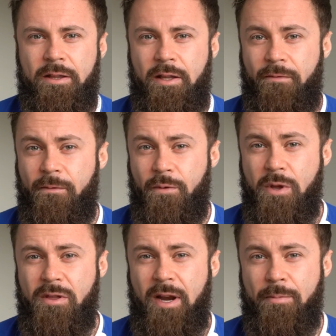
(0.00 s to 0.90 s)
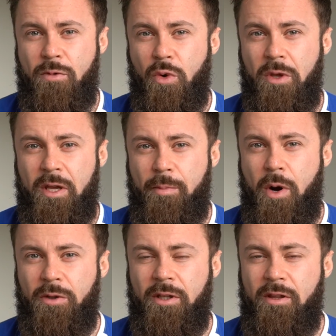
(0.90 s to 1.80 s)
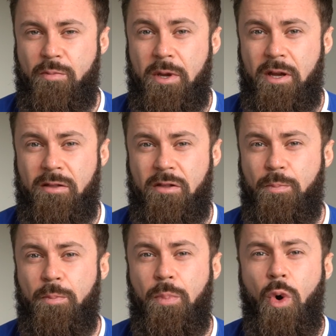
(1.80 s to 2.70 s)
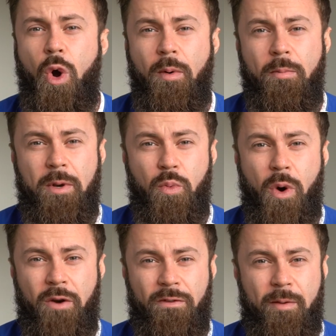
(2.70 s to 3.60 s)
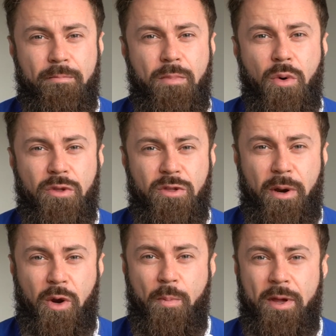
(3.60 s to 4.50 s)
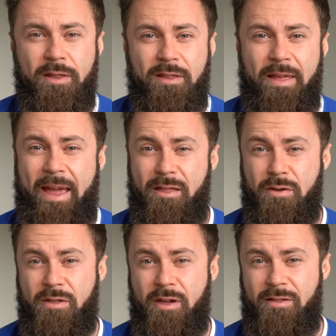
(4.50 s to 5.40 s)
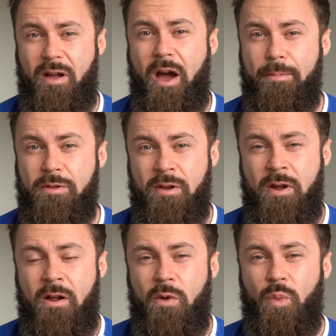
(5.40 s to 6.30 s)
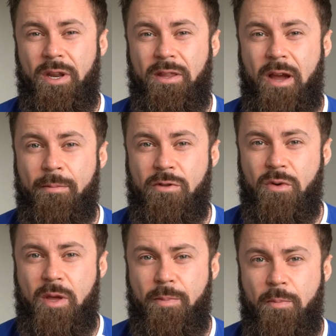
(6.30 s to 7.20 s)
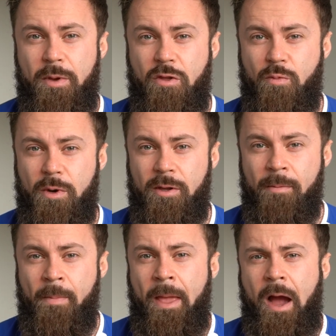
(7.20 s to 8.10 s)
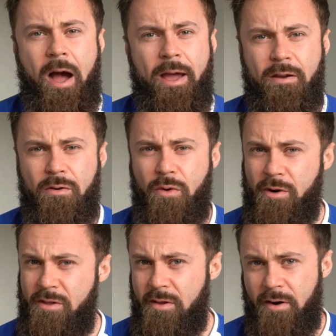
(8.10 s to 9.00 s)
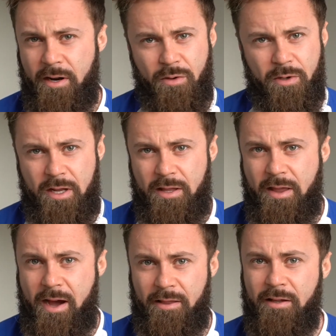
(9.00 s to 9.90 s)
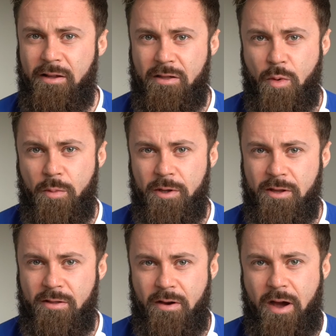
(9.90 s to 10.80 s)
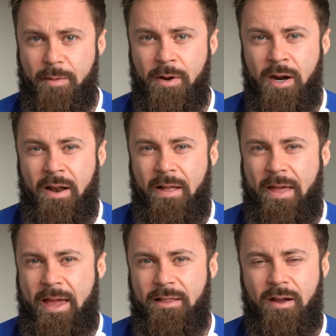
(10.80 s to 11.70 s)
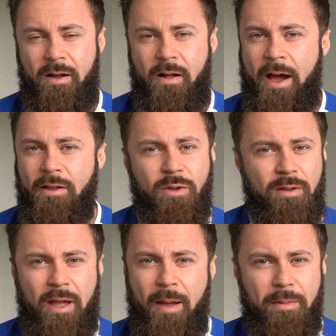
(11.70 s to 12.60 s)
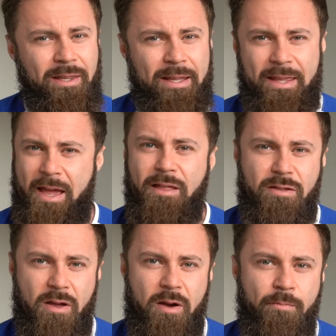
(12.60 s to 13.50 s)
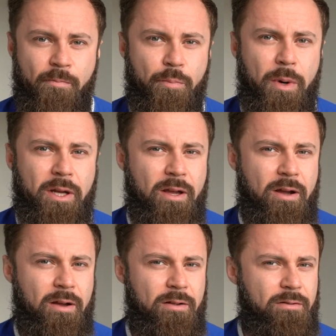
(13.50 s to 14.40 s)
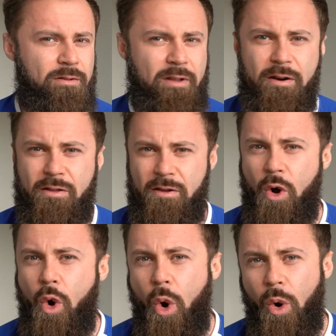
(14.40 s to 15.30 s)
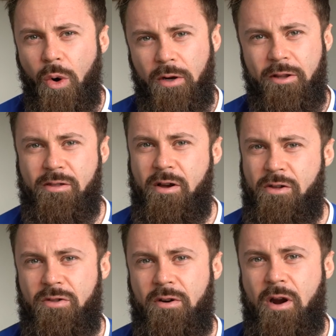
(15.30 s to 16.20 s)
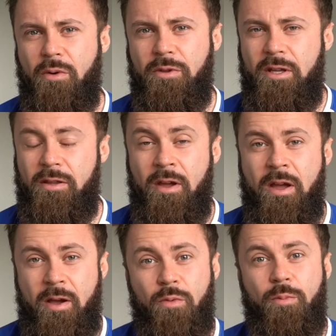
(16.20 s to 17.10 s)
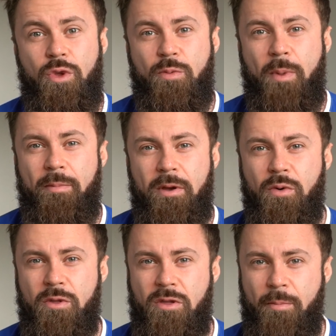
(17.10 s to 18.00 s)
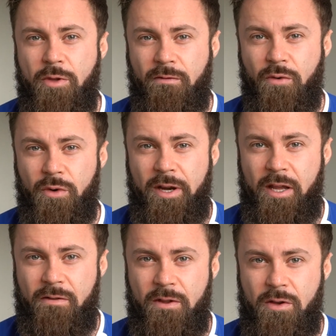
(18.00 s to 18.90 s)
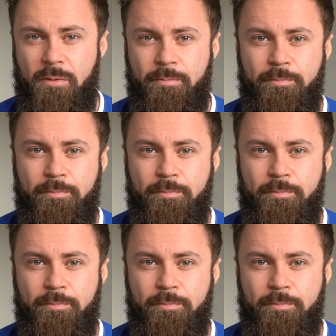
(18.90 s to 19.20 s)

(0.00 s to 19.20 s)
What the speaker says: The reason I'm talking about it is because it's probably one of the most recommended exercise types when it comes to hip impingement. I consider I don't need that at this moment in time, and I'm not against them, but there is a whole discussion around it, which might be a good subject for the next video.